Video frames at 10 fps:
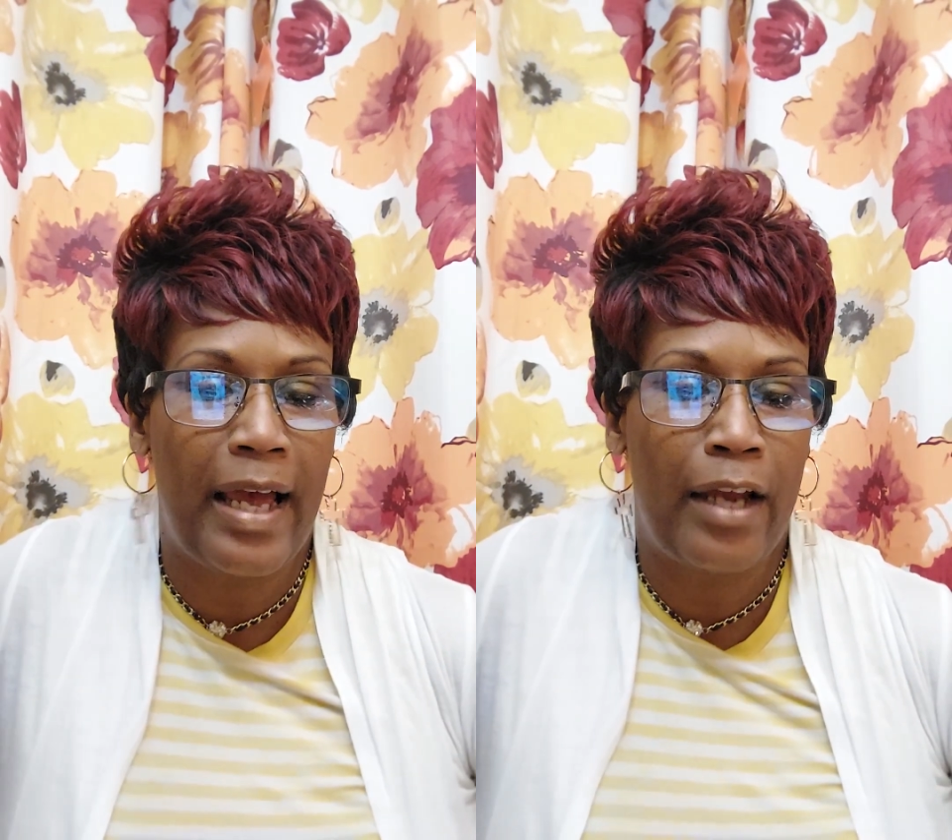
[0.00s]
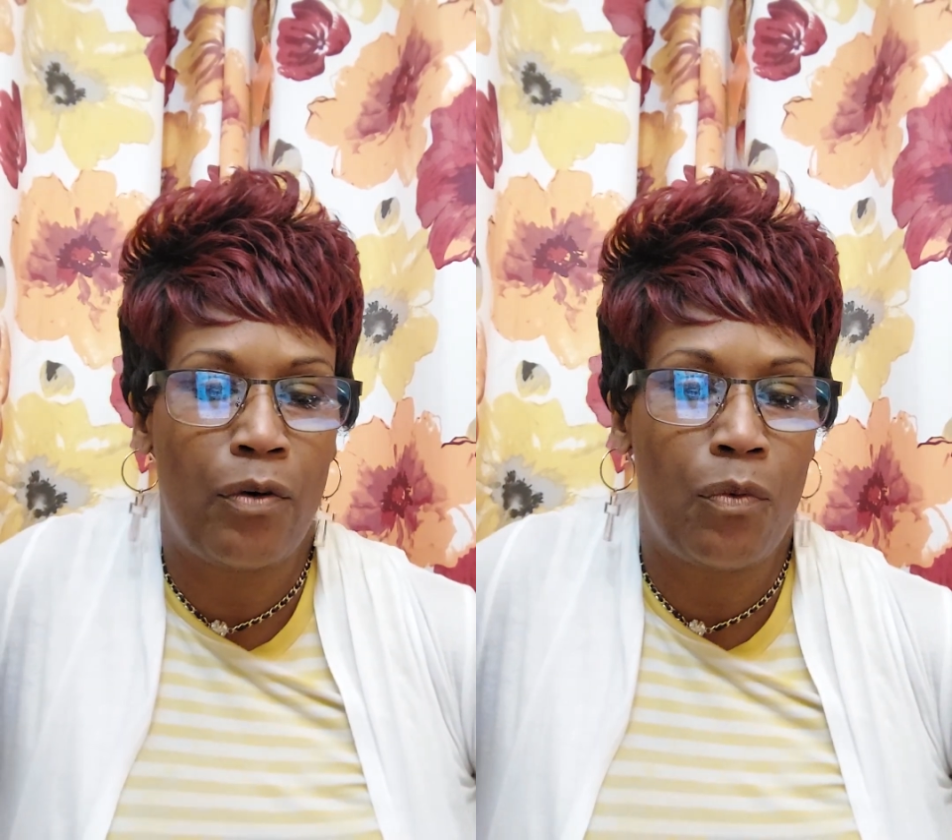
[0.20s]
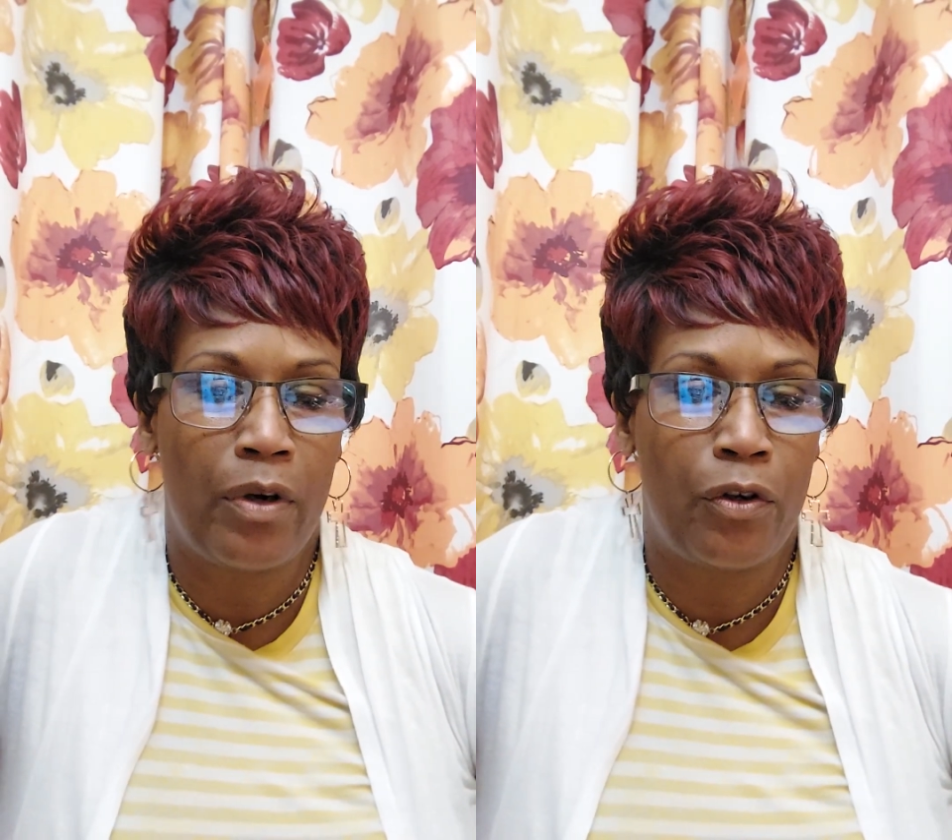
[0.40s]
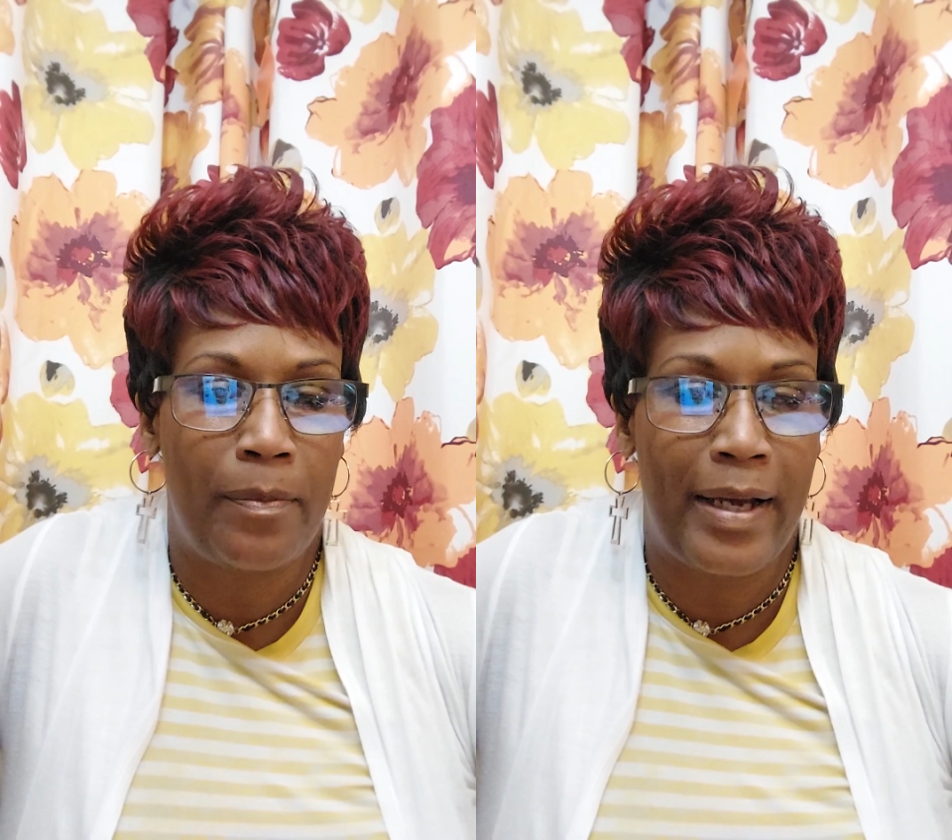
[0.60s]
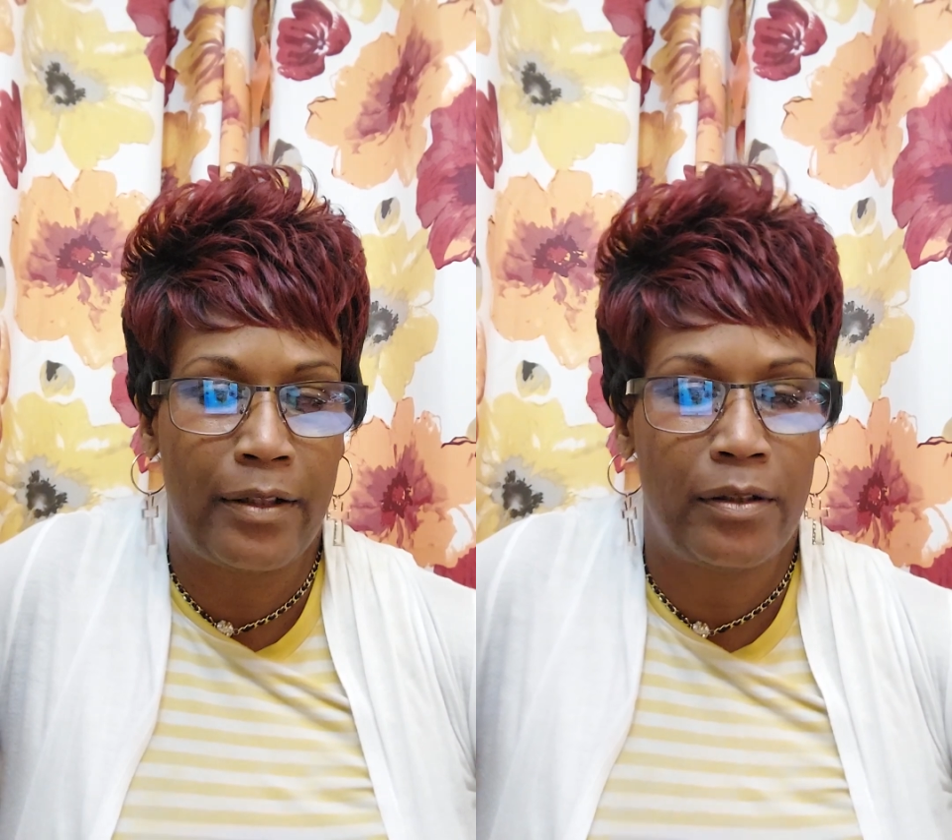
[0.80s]
I don't want
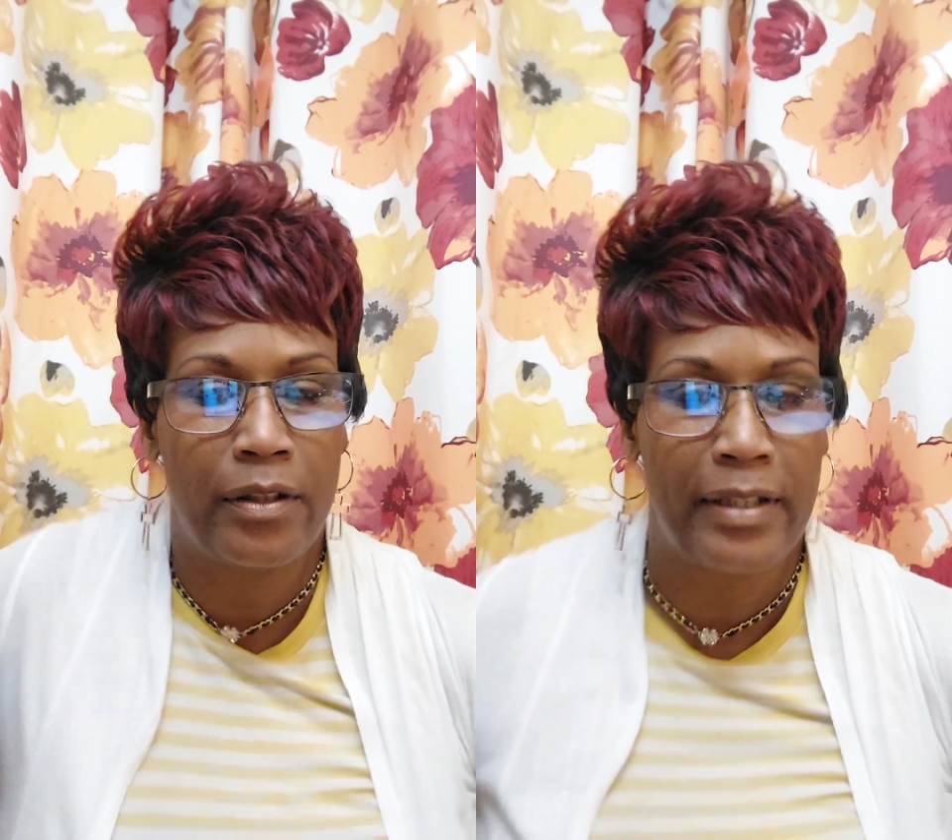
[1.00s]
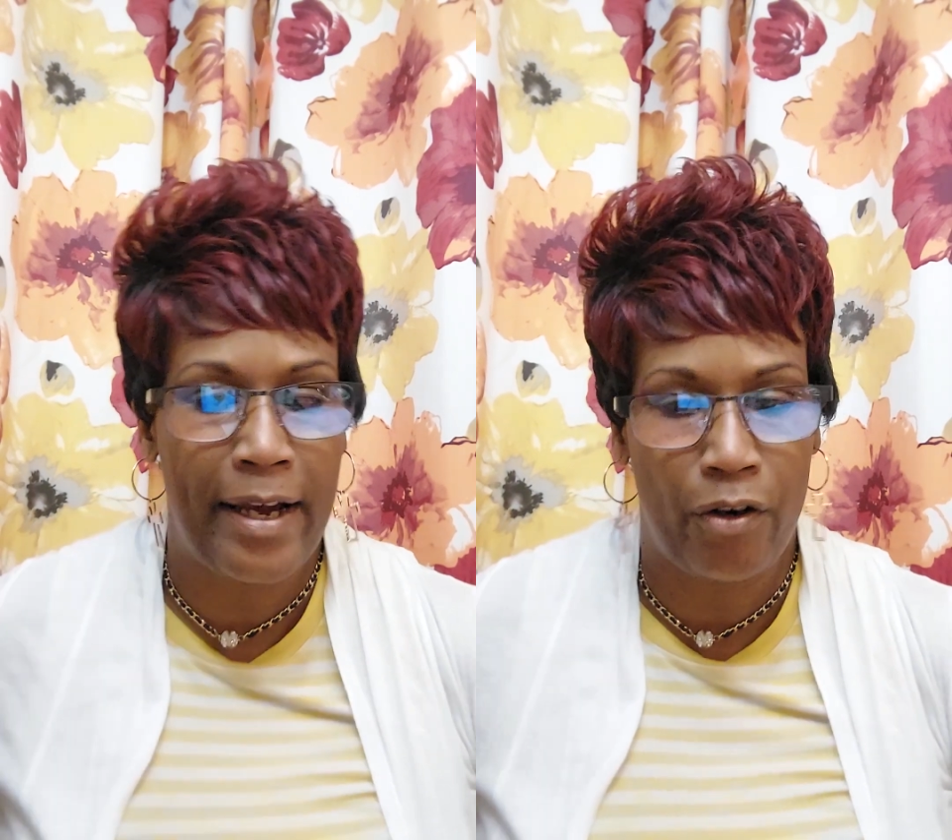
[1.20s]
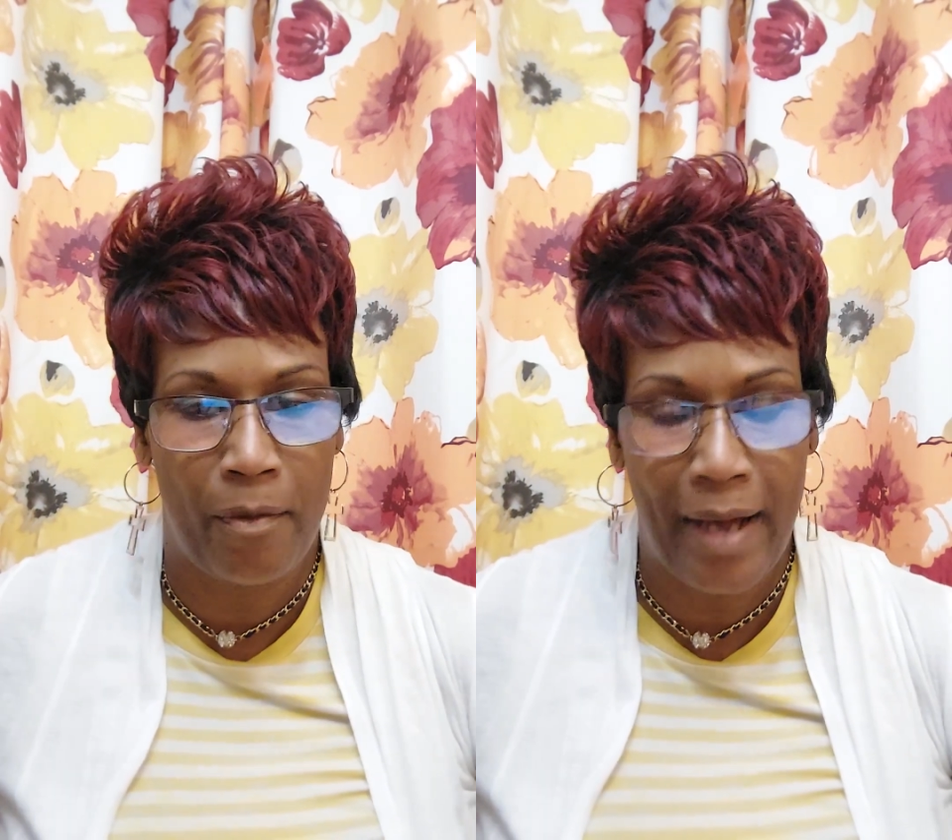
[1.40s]
nobody to look down on